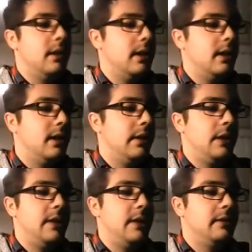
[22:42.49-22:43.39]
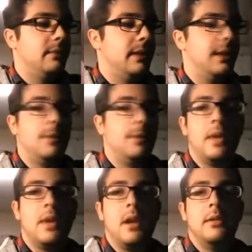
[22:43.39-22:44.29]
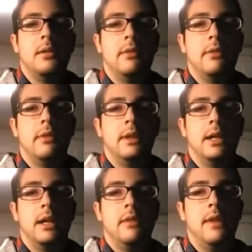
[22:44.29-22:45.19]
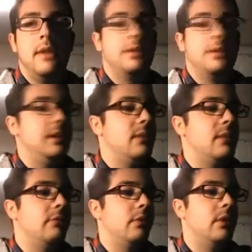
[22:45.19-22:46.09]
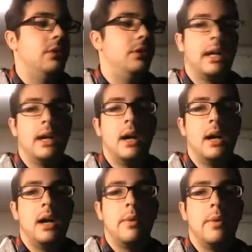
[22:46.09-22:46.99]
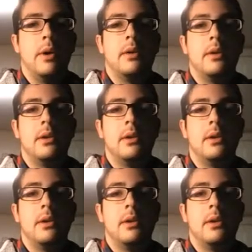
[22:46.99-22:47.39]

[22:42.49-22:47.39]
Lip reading: that I'll try someday. So definitely, if you haven't seen it before, check out our